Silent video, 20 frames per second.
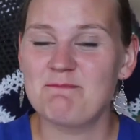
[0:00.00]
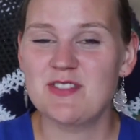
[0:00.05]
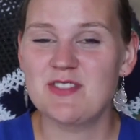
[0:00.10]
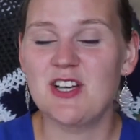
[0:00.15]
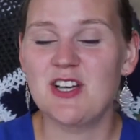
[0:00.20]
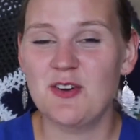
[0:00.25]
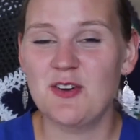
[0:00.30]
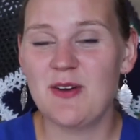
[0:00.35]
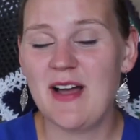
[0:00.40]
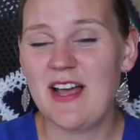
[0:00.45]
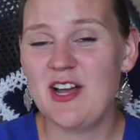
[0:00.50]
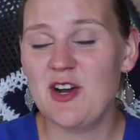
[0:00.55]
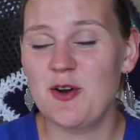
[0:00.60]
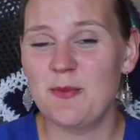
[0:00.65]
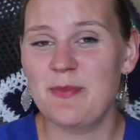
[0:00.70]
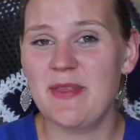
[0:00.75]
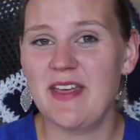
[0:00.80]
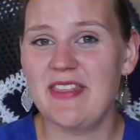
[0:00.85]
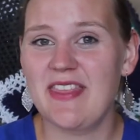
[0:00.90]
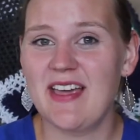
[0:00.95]
So I
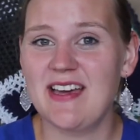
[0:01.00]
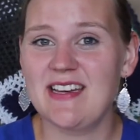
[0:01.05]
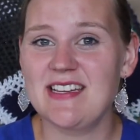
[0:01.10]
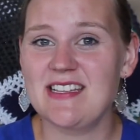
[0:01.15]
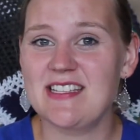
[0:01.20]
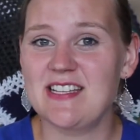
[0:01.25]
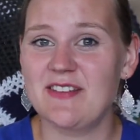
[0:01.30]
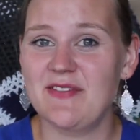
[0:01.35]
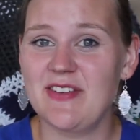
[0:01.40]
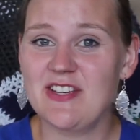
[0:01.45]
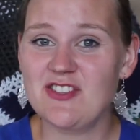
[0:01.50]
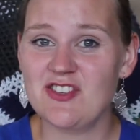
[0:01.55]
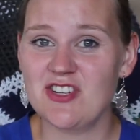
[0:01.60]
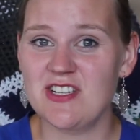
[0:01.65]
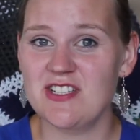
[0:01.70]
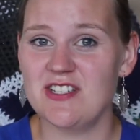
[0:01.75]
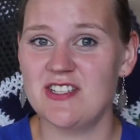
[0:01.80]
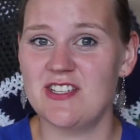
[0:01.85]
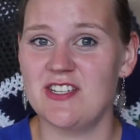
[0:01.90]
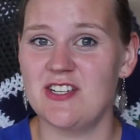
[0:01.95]
hope that that is of
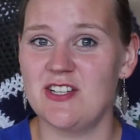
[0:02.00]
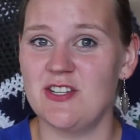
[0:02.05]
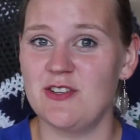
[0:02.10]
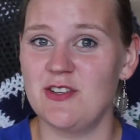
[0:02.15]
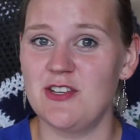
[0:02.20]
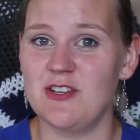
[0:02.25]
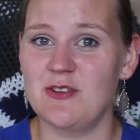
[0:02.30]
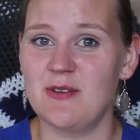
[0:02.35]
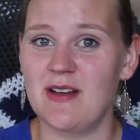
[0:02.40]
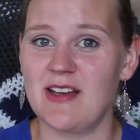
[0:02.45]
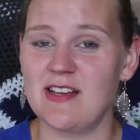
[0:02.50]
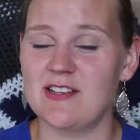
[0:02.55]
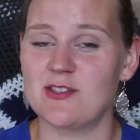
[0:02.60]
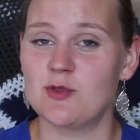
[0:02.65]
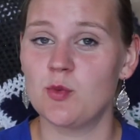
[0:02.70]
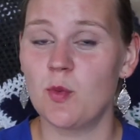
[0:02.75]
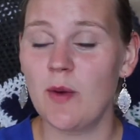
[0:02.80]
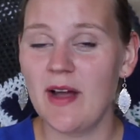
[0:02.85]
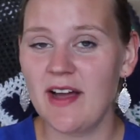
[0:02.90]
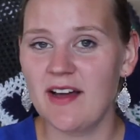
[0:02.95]
interest to you as
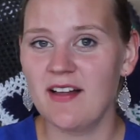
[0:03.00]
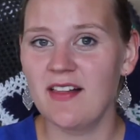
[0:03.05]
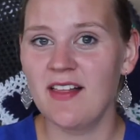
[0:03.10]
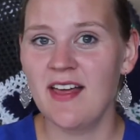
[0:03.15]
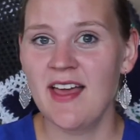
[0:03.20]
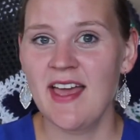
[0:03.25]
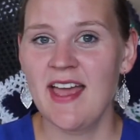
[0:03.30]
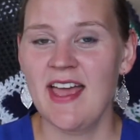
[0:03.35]
well.